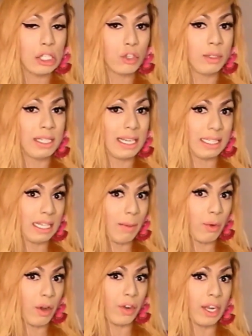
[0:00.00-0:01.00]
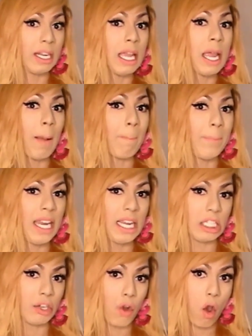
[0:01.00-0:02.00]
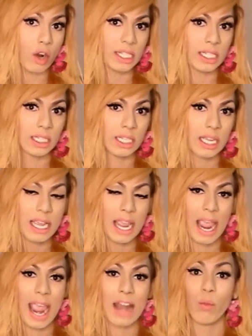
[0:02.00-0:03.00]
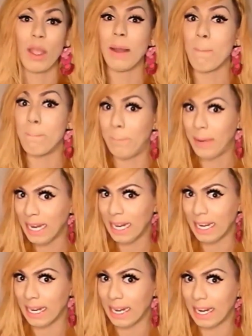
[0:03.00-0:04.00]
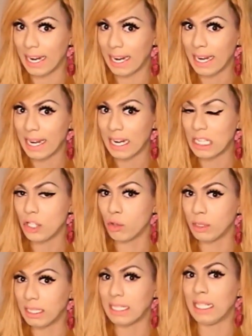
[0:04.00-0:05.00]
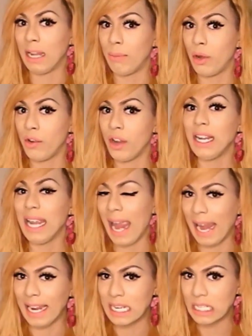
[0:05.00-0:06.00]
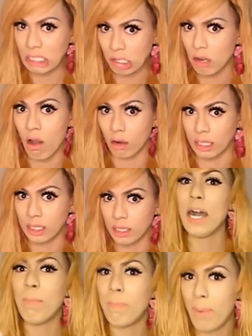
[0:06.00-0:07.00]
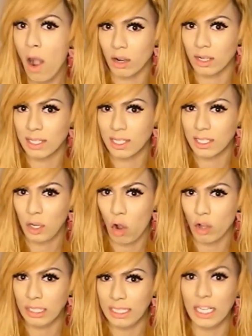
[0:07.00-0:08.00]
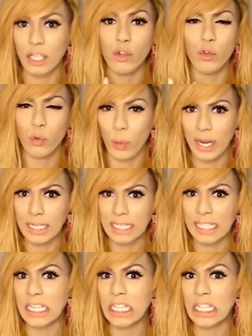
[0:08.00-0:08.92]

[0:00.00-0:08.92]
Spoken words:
chosen as a librarian, B is not. And when B is chosen as a librarian, A is not. A box contains 20